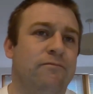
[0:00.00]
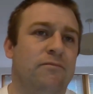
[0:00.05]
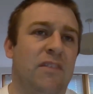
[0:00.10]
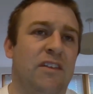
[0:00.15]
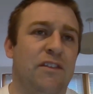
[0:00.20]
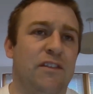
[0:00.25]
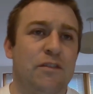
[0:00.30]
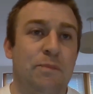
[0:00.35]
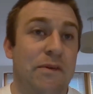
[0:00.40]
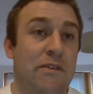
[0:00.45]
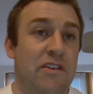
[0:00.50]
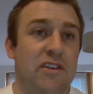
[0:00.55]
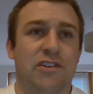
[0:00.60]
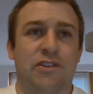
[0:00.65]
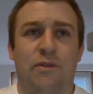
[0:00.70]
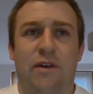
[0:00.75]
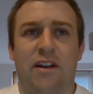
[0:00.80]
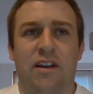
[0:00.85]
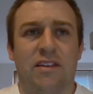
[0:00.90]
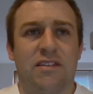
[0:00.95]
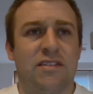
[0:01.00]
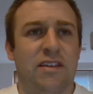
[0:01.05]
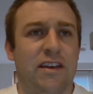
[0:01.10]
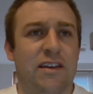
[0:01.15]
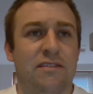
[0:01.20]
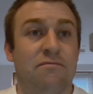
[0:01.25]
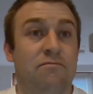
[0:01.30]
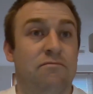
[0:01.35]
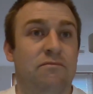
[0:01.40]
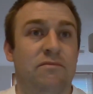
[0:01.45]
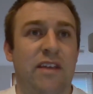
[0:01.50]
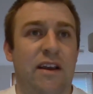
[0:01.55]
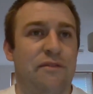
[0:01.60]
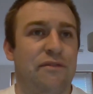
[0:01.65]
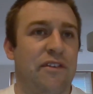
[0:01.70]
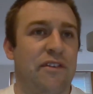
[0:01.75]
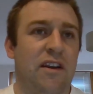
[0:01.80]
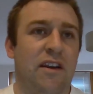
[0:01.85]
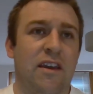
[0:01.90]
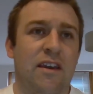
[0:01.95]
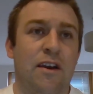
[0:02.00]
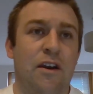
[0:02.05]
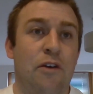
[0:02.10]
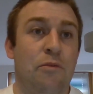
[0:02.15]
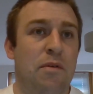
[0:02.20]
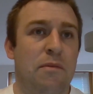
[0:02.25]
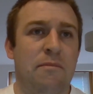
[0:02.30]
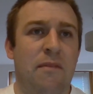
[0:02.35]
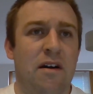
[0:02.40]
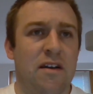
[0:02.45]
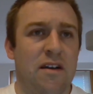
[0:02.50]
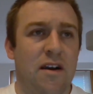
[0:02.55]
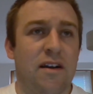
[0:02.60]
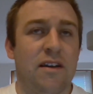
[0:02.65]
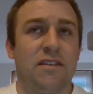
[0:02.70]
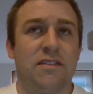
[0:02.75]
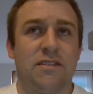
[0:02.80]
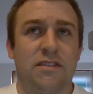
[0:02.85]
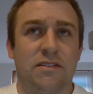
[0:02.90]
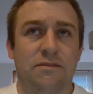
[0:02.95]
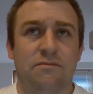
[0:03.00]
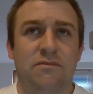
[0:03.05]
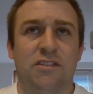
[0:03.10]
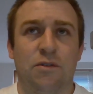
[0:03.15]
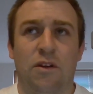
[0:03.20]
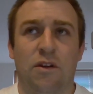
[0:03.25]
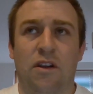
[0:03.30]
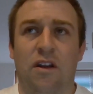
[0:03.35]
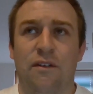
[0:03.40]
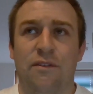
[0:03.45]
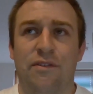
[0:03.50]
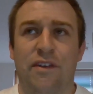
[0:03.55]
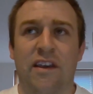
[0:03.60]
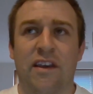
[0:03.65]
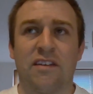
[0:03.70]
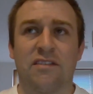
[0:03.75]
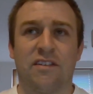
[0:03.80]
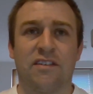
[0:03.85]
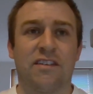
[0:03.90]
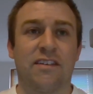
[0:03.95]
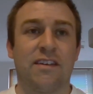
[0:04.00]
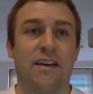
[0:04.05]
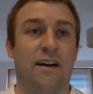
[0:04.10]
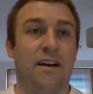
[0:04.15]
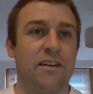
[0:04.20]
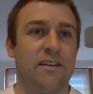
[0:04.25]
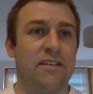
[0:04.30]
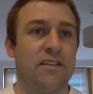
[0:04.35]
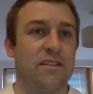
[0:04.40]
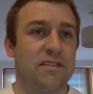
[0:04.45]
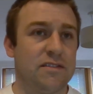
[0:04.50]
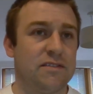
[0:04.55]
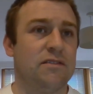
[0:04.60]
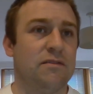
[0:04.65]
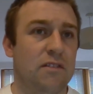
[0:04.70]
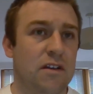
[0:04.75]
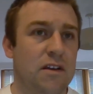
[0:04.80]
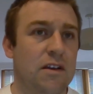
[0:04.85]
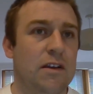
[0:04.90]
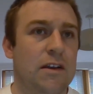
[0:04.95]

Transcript: and the spirituality, definitely opened my eyes to a lot of things, and kindness